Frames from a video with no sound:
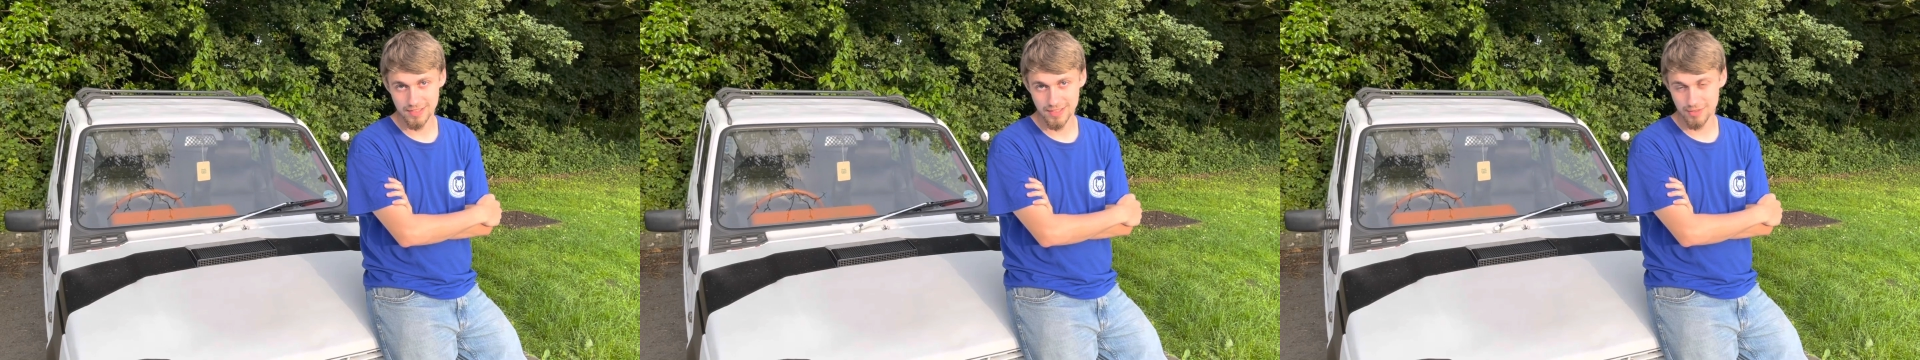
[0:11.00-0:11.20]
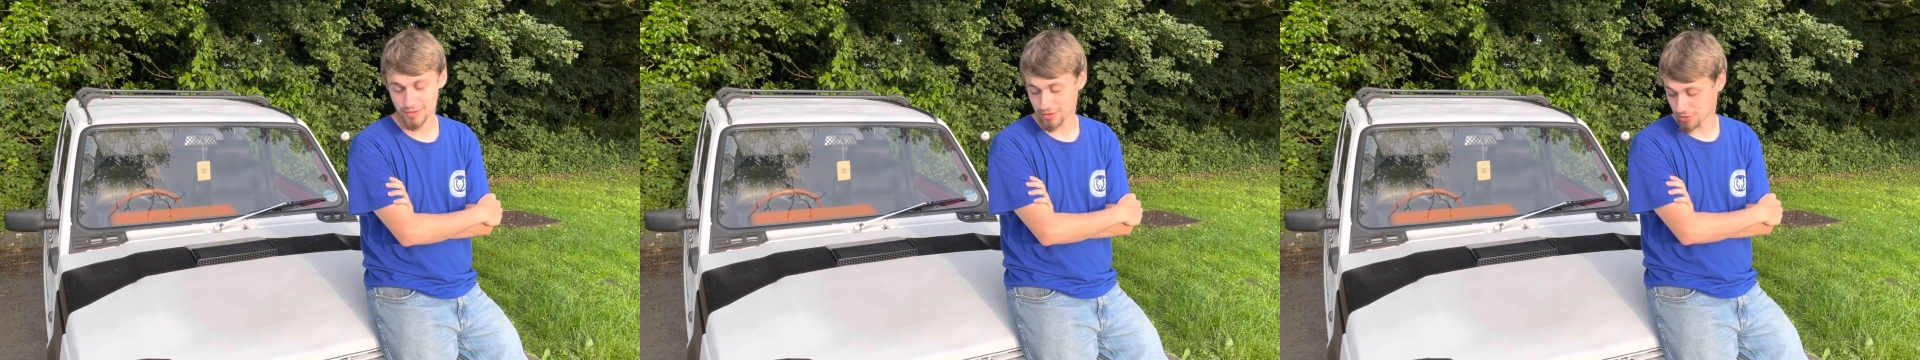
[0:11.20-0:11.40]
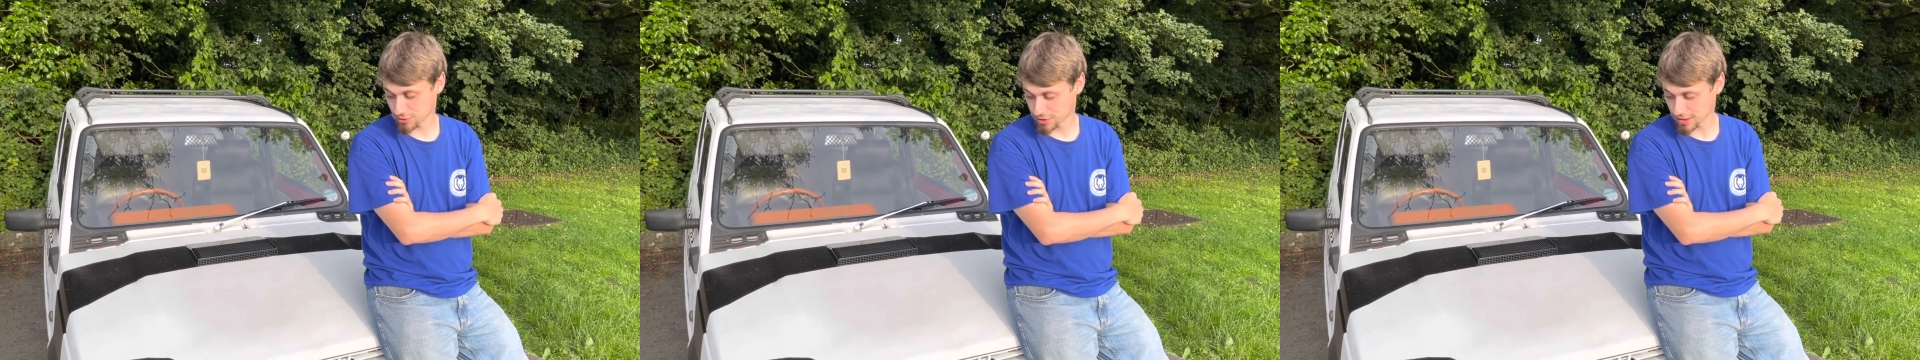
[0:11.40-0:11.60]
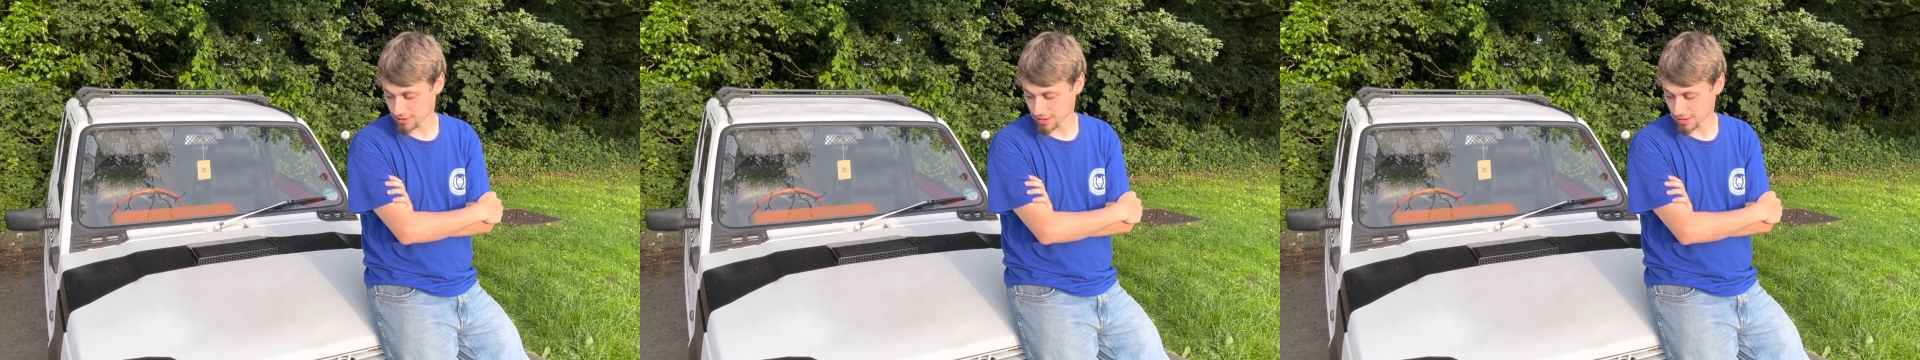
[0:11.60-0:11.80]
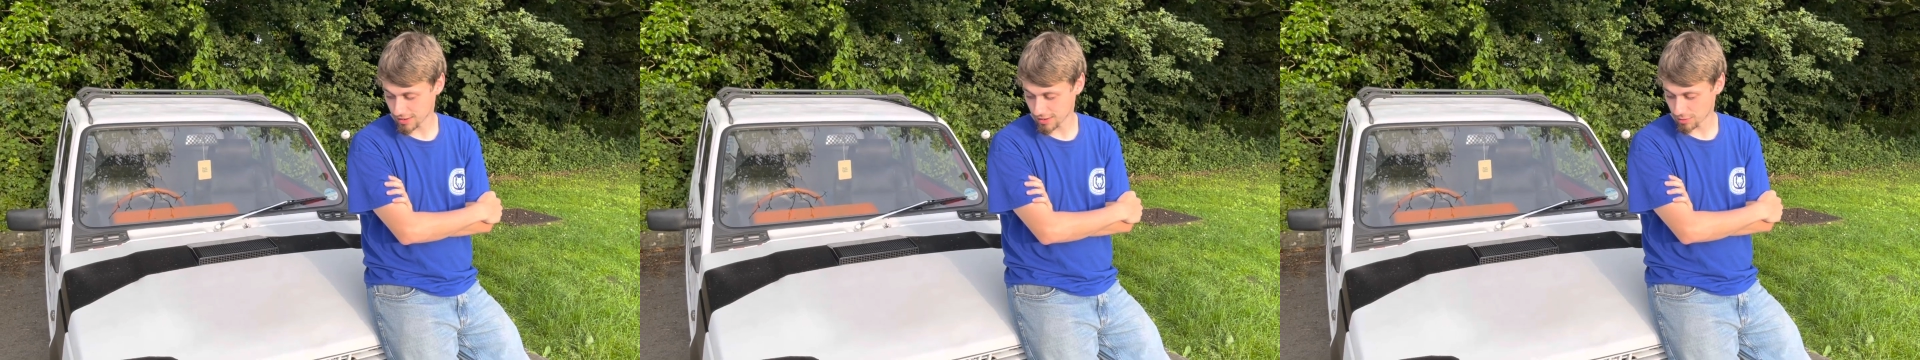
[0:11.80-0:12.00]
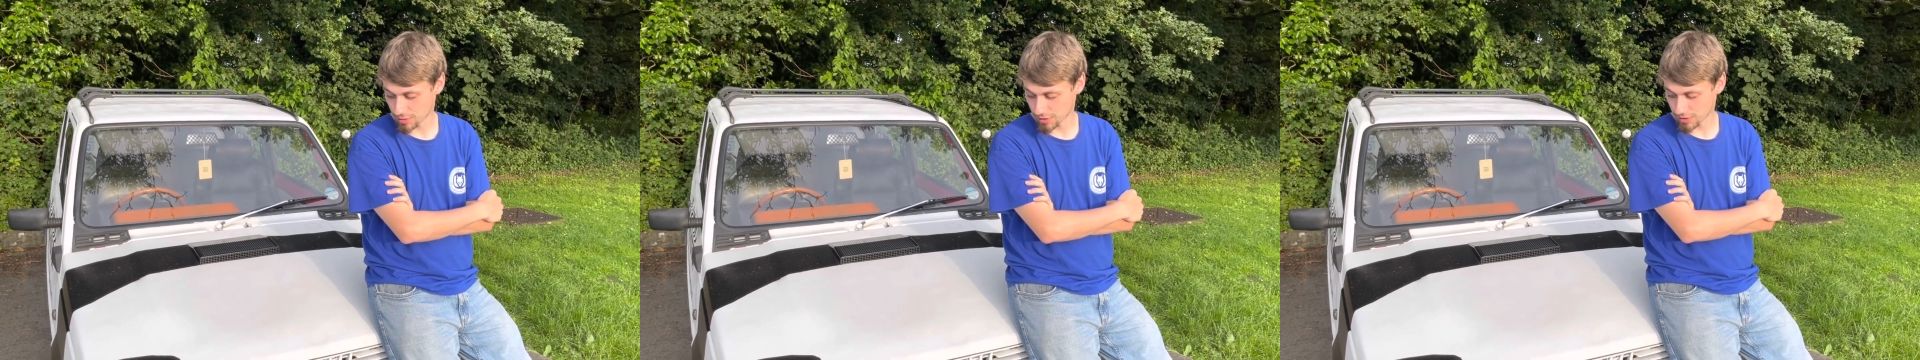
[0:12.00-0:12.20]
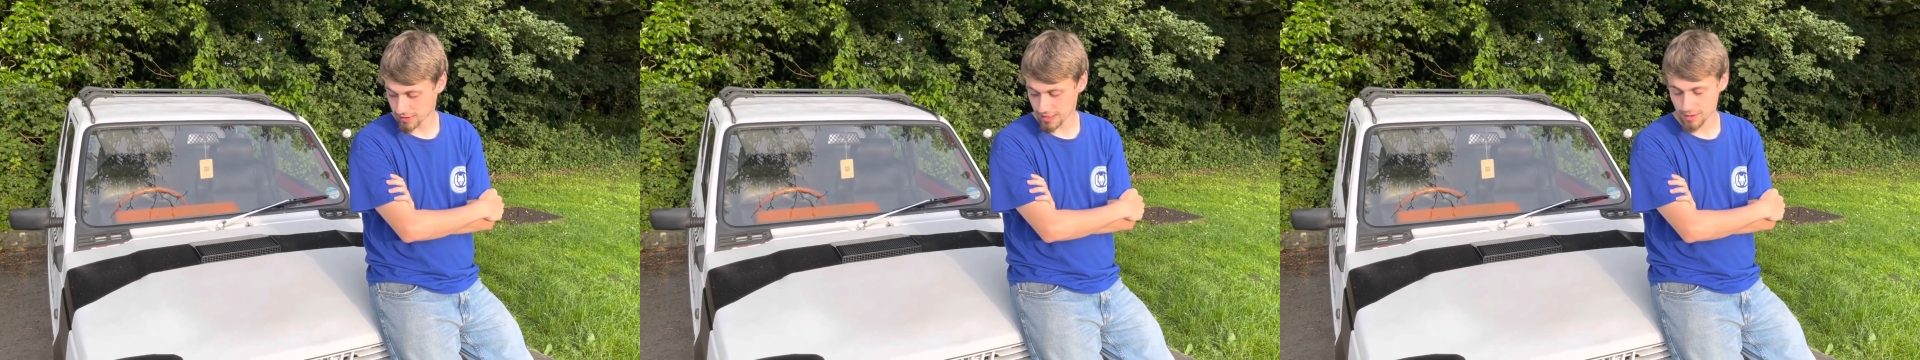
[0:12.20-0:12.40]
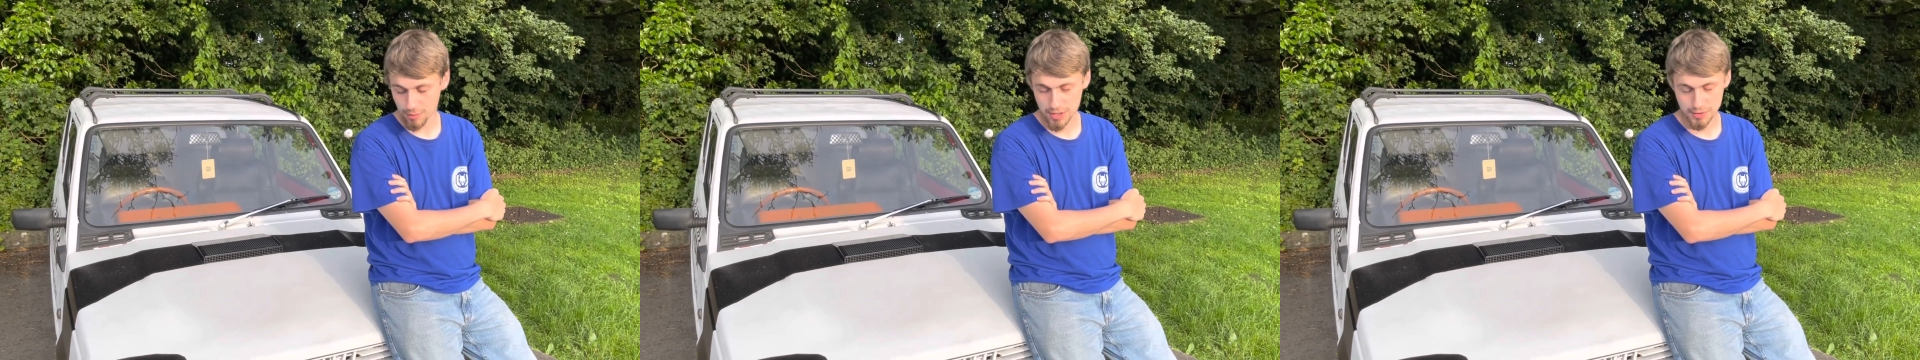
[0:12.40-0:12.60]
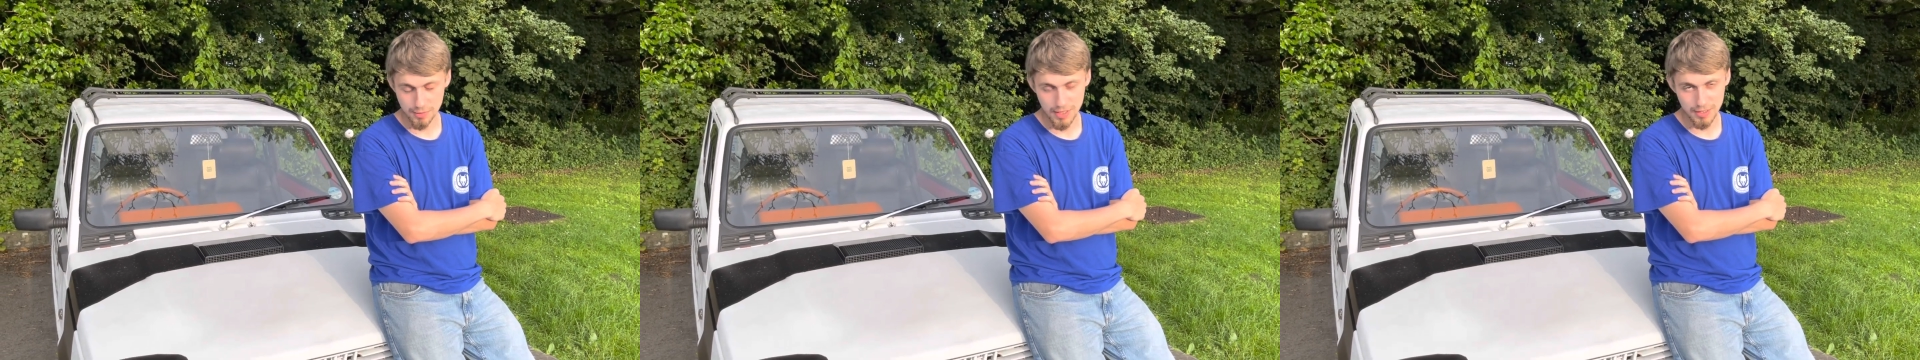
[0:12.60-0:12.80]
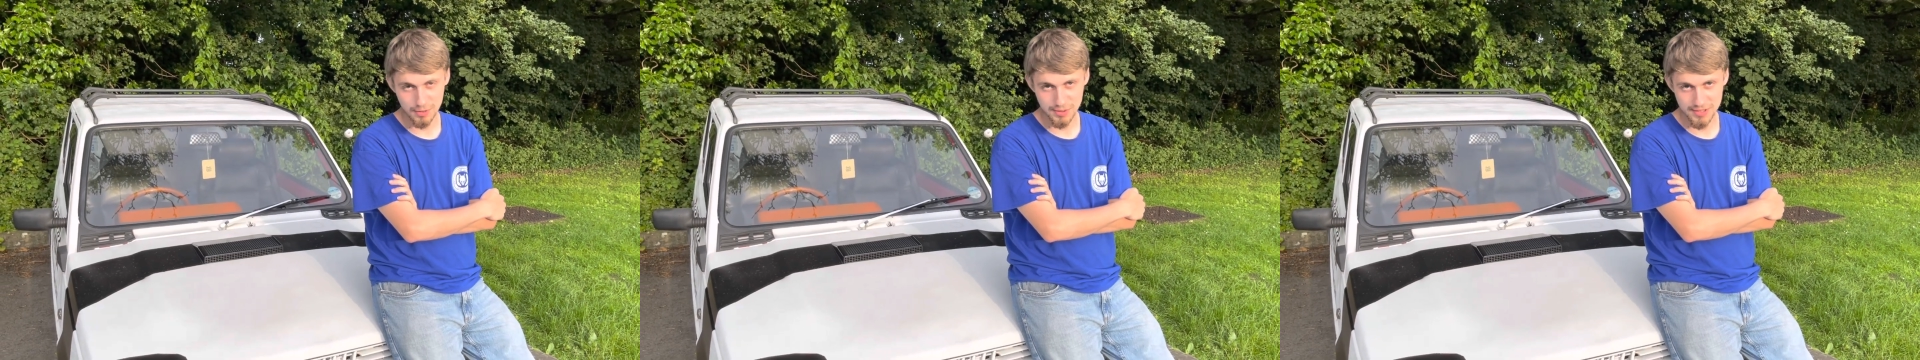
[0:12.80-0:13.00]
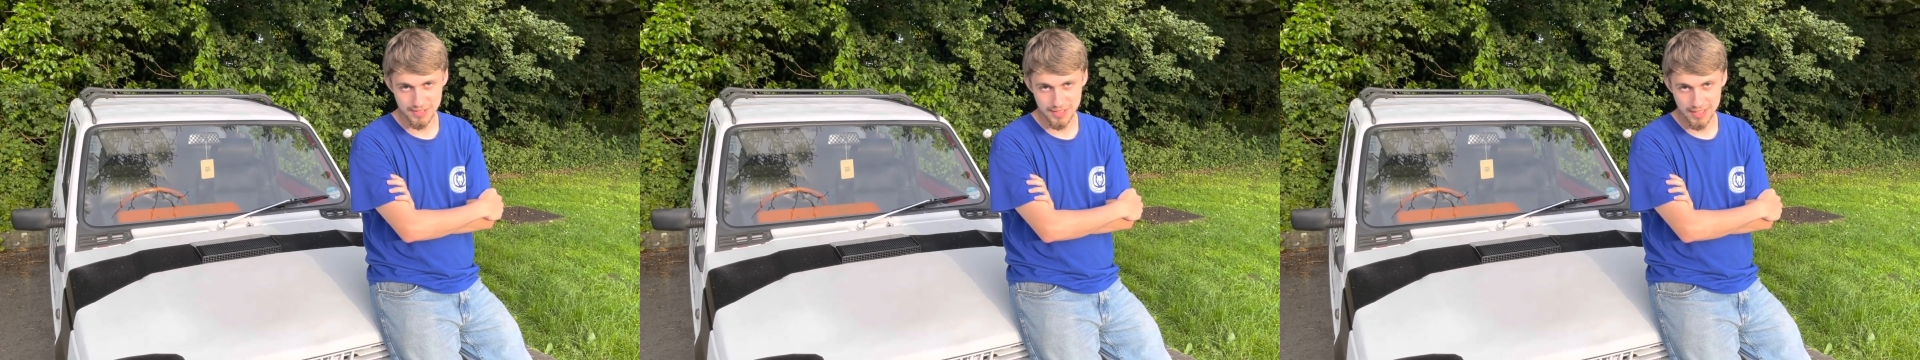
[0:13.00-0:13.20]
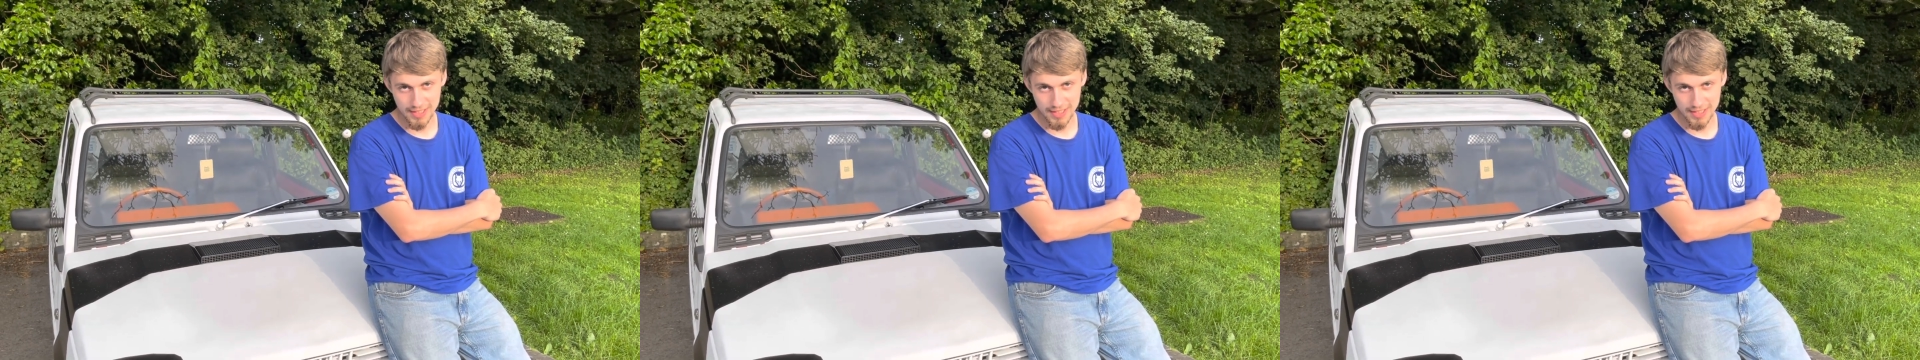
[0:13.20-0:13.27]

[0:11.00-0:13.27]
giving Georgina a little holiday in West Wales,